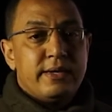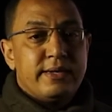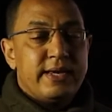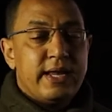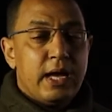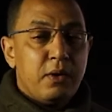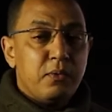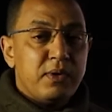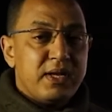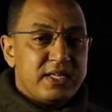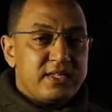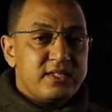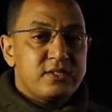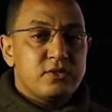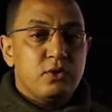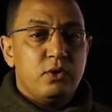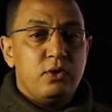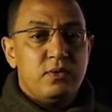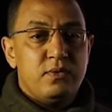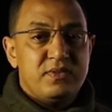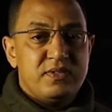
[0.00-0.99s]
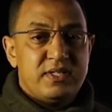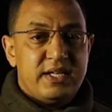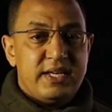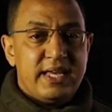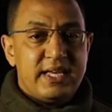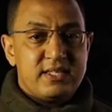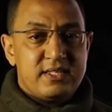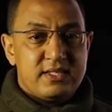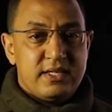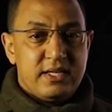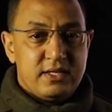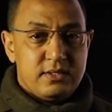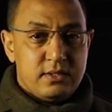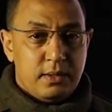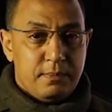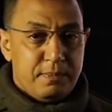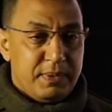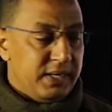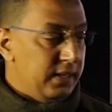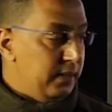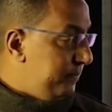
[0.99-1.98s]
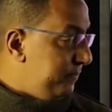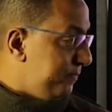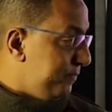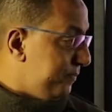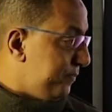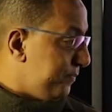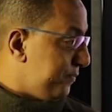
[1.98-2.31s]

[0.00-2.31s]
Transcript: now let's solve the next example.